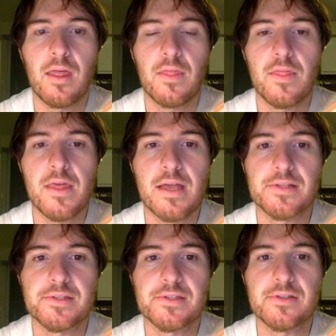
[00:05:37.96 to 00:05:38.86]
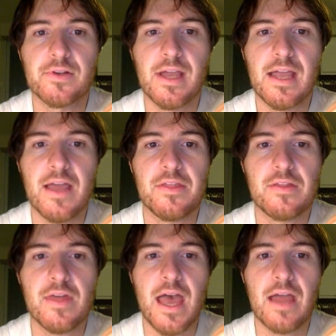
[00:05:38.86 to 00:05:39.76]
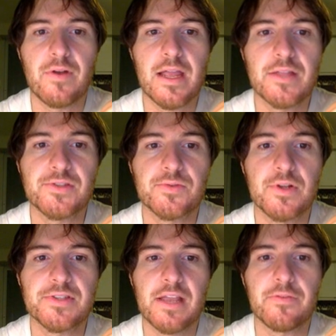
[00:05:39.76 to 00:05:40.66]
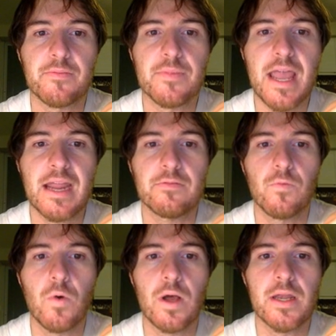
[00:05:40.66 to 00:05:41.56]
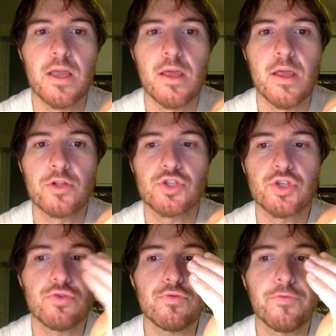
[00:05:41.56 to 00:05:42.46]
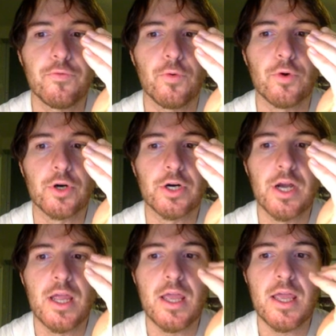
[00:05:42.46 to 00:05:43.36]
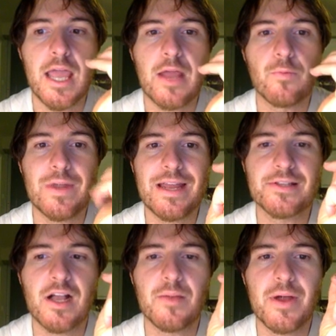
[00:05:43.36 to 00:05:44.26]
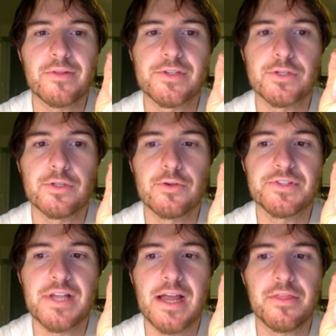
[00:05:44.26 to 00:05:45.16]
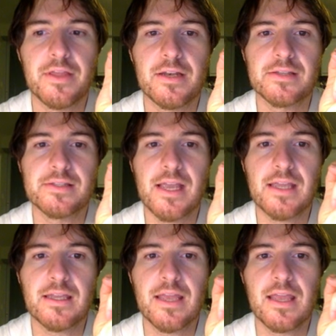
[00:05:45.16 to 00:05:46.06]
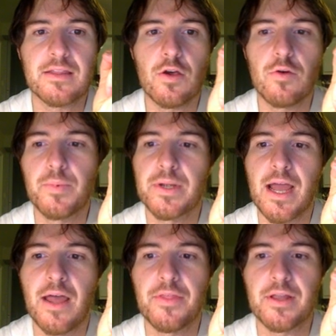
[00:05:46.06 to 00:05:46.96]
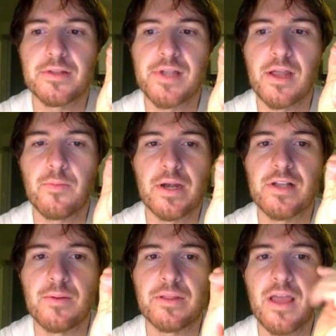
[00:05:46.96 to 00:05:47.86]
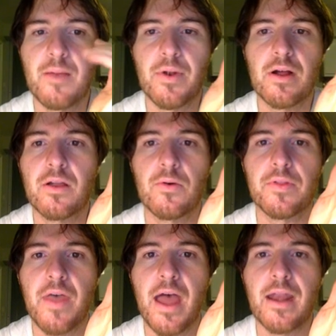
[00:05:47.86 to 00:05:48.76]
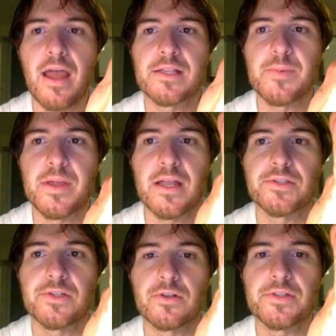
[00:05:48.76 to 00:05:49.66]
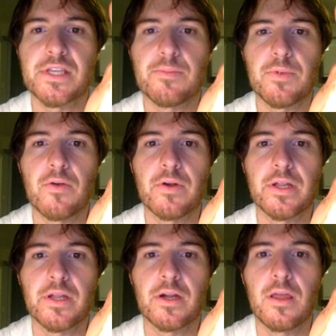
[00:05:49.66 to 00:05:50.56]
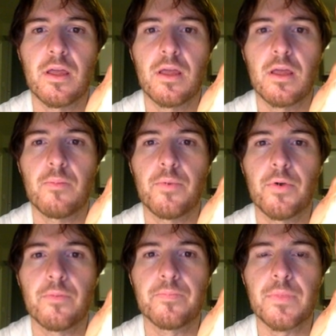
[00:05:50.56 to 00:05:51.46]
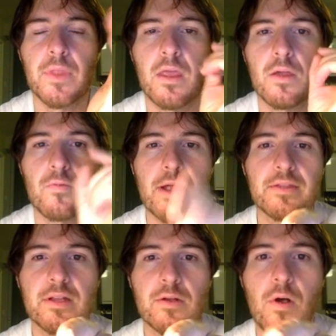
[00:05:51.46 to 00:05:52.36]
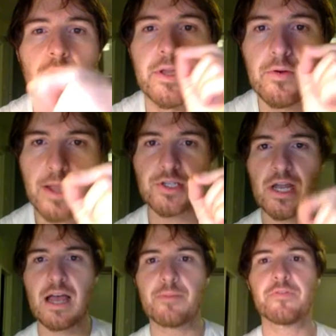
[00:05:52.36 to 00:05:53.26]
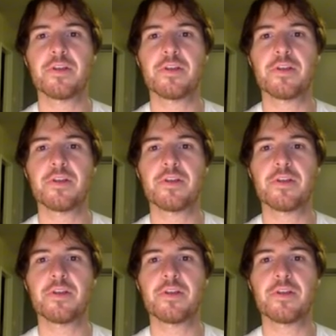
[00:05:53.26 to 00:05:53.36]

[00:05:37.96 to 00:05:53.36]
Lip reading: this, okay? I think that, right? So it looks like from -1 to 4, and we got to talk about this closed dot thing in a second and the open dot thing in a second. We're going to talk about that, but I'm going to go with that as my answer. Let's keep going here. Boom. Write the inequality. Great job. You